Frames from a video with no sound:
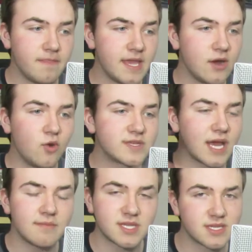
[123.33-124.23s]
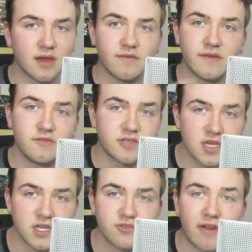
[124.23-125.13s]
all types of stuff. If you
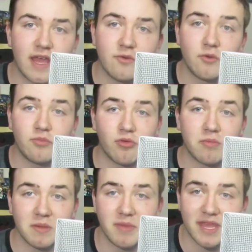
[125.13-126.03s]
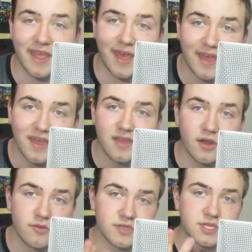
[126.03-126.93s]
search for it, it will probably be there.
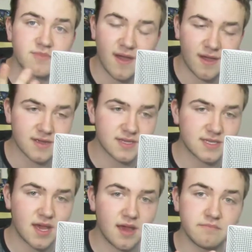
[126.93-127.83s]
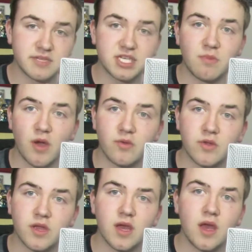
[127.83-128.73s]
You know, sparks,
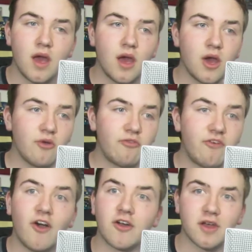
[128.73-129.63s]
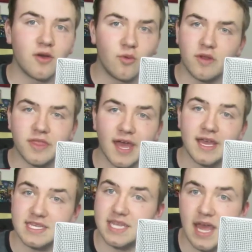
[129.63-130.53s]
smoke, fog, all of
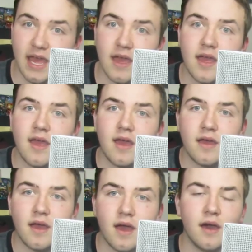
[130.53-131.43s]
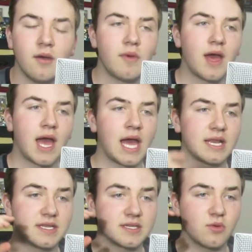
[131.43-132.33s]
that is there.
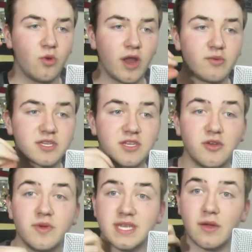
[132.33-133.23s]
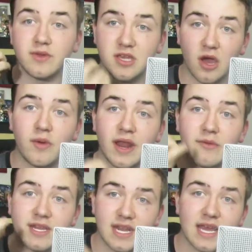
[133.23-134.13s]
And what I would do is I would go and I
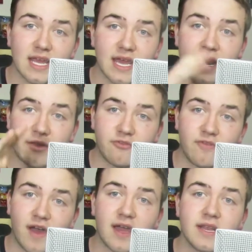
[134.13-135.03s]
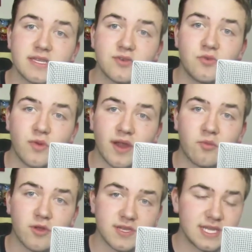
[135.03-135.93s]
would click and I would find all what I
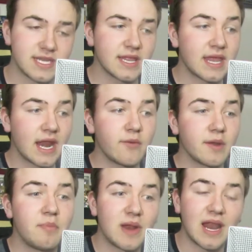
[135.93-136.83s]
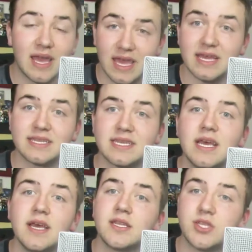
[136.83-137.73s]
wanted, and then I would apply it
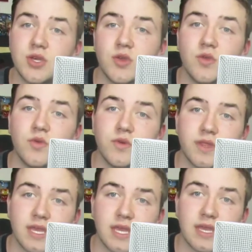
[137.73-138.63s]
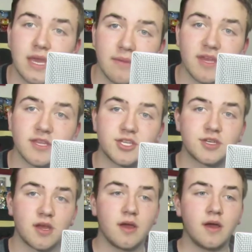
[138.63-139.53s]
to the
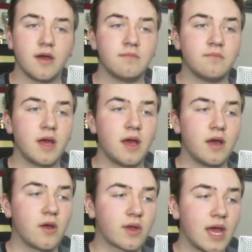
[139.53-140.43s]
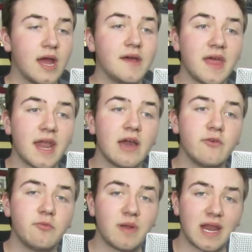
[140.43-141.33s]
image. Okay, and then I
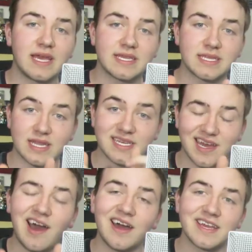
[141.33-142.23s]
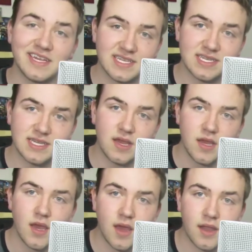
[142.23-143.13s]
would place the TARDIS,
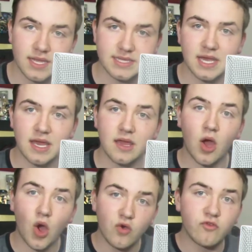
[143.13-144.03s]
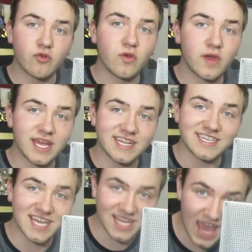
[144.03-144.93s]
let's say, over
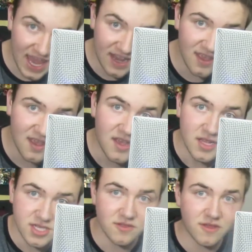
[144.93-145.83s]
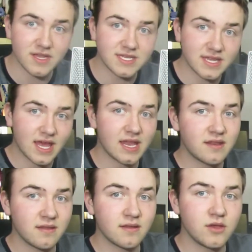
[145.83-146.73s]
it again, so that
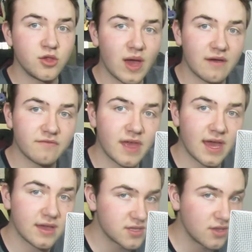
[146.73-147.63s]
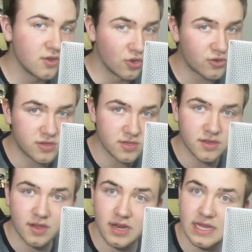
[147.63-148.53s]
then you have that look
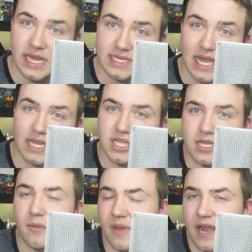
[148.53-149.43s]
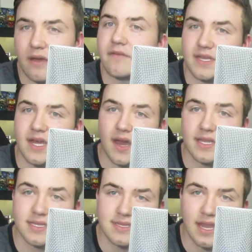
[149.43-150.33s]
that it's actually coming out of the
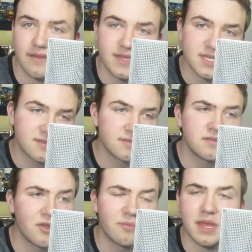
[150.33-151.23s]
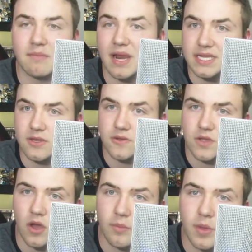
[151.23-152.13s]
TARDIS instead of it's, you know, being placed on
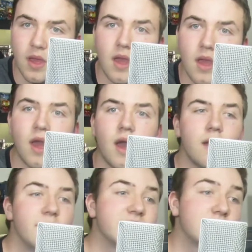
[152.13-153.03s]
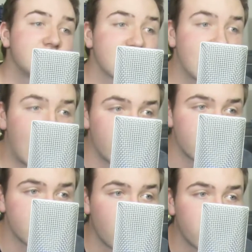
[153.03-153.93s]
top. In terms of the camera
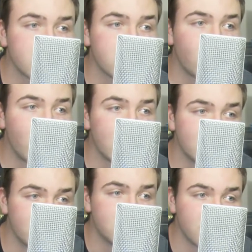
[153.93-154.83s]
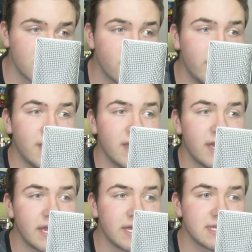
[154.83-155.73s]
shot, what I would do
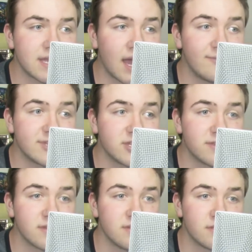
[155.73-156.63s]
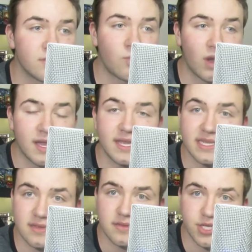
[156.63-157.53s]
is that I would do the
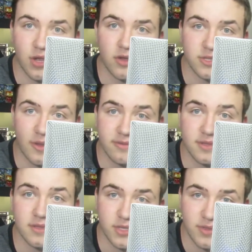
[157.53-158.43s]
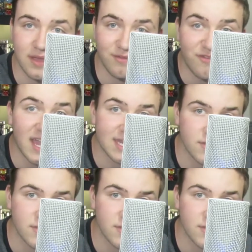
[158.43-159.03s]
wide shot, so I would do the effect on